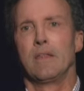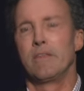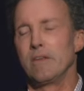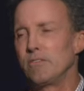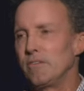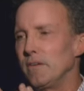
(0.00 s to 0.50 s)

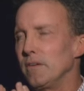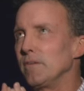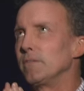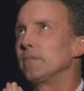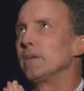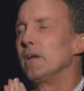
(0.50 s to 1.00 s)
This
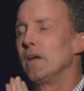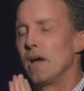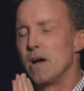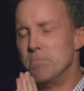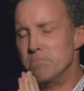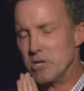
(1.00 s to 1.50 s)
is
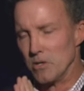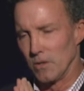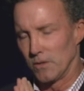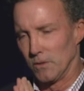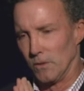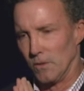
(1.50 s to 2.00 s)
a
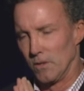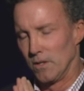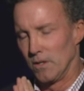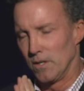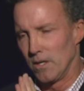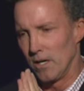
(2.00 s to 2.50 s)

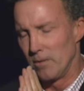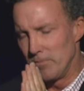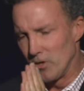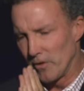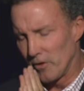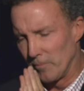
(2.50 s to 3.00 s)
miracle. A
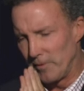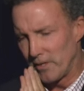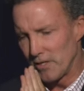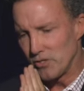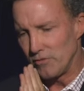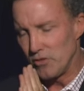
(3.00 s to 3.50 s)
miracle
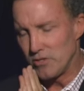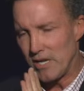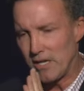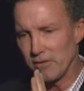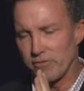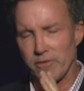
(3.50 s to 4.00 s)
because if you
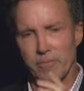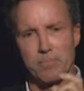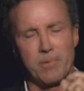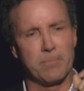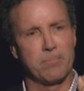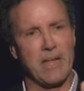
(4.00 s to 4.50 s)
take it from the
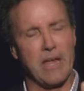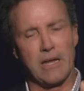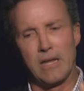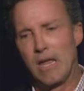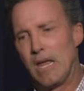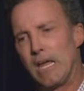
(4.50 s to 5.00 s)
Big
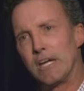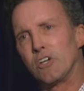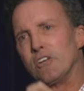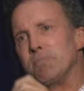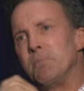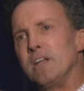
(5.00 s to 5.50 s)
Bang, it
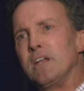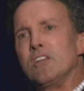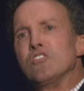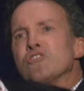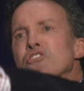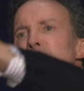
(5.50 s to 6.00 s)
could have been in
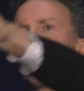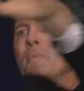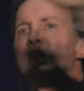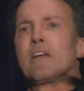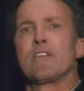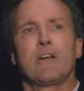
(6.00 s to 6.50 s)
so
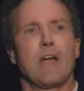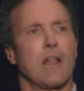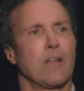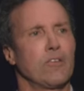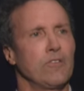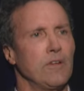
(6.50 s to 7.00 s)
many other
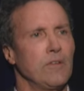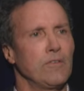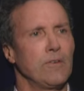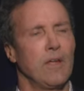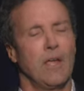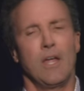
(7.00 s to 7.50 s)

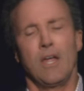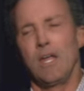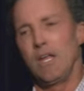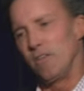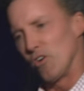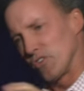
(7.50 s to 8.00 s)
galaxies.
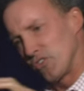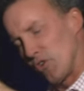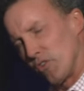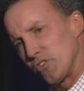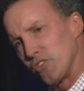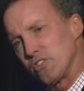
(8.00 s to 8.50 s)
In our
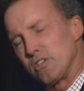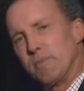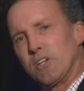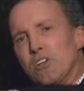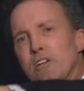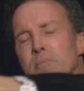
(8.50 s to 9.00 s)
solar system,
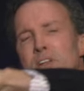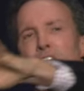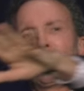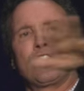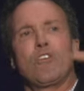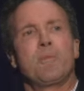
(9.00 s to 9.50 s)
it could have been in
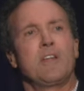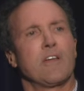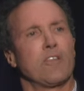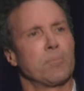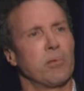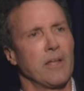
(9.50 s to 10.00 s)
so many
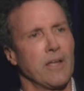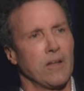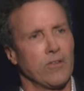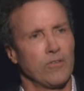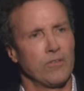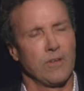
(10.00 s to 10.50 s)
other
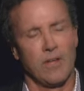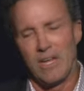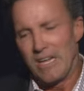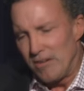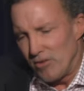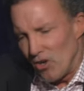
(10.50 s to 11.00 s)
planets.
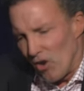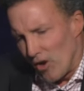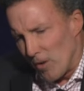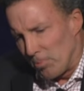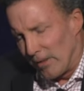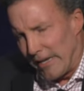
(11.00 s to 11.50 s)
Even on
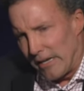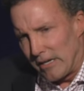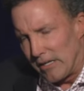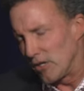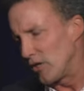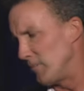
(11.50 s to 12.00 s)
our planet,
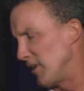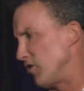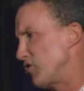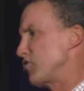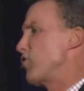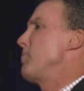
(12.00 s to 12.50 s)
it could have been in
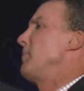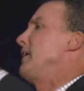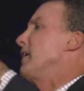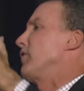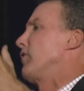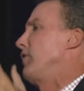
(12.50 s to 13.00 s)
so
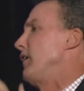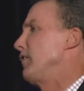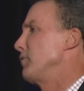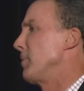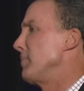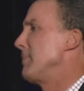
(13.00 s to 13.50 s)
many other
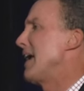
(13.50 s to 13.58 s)
things, but